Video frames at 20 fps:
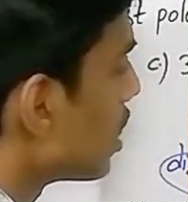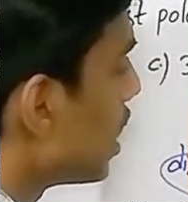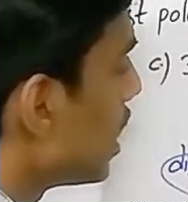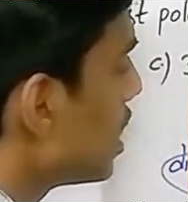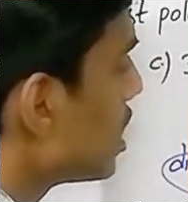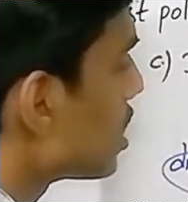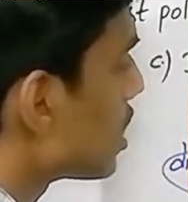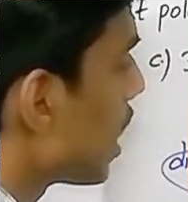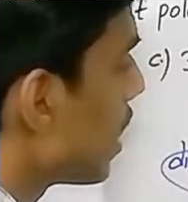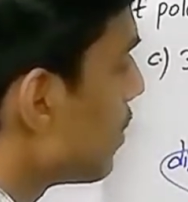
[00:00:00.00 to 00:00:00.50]
that
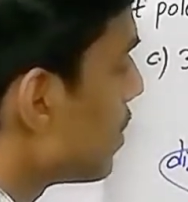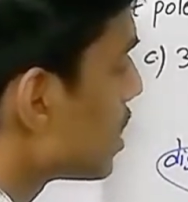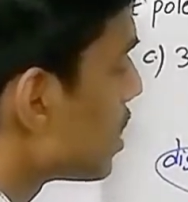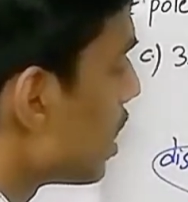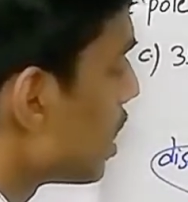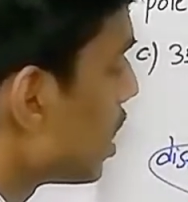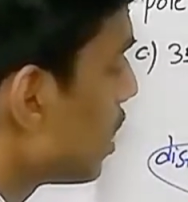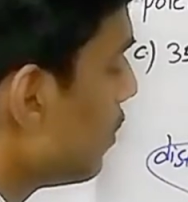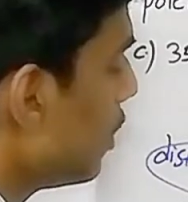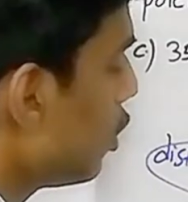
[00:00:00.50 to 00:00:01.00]
is time is
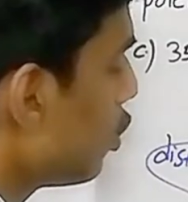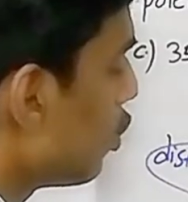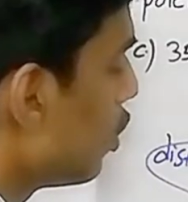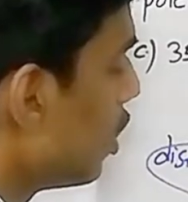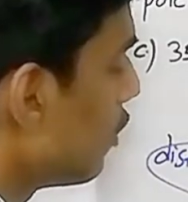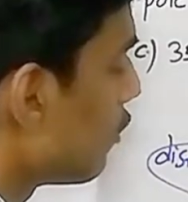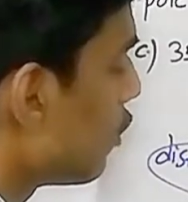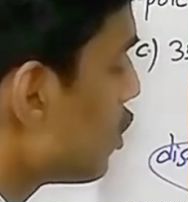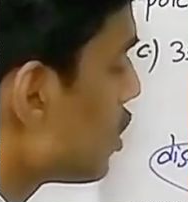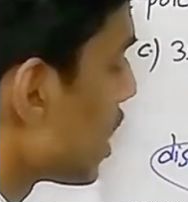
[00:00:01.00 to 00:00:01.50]
nothing but
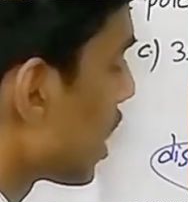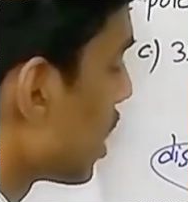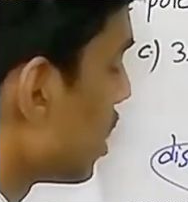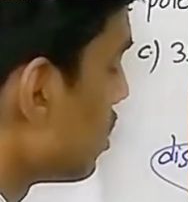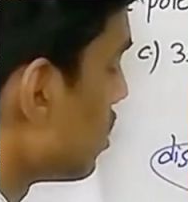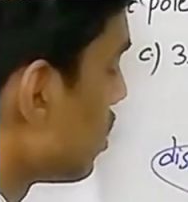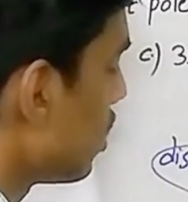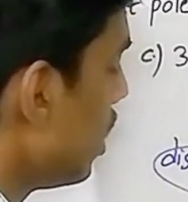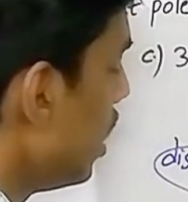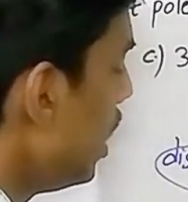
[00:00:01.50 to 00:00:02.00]
24
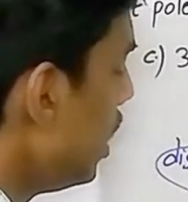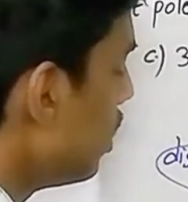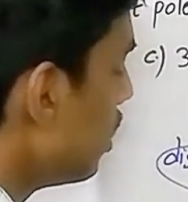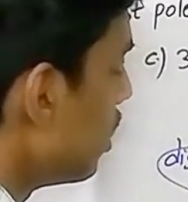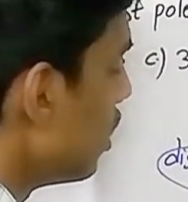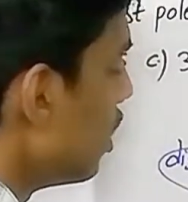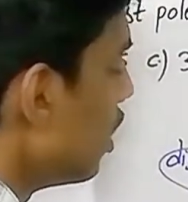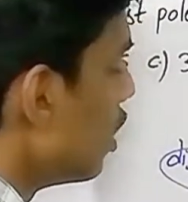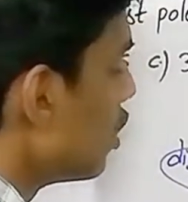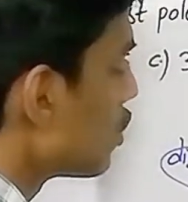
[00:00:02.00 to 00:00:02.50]
seconds, right?
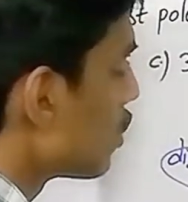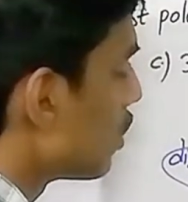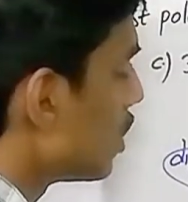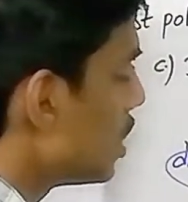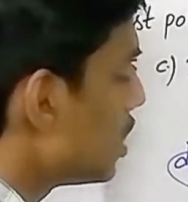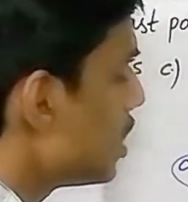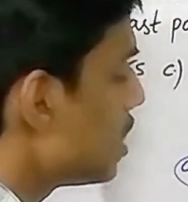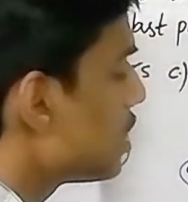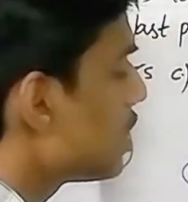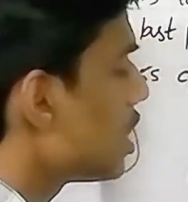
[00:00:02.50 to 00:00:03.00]
So
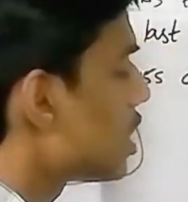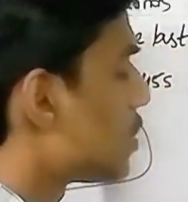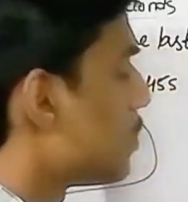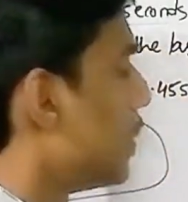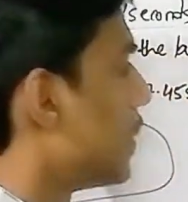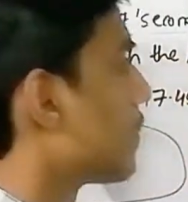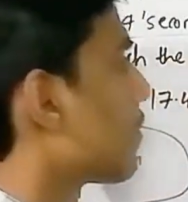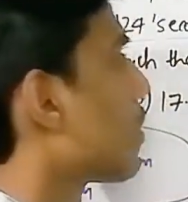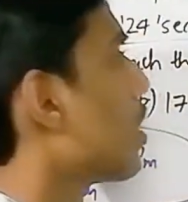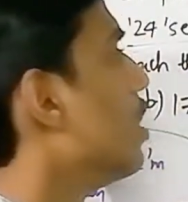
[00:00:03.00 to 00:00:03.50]
this is the
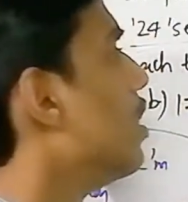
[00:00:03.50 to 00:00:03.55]
speed.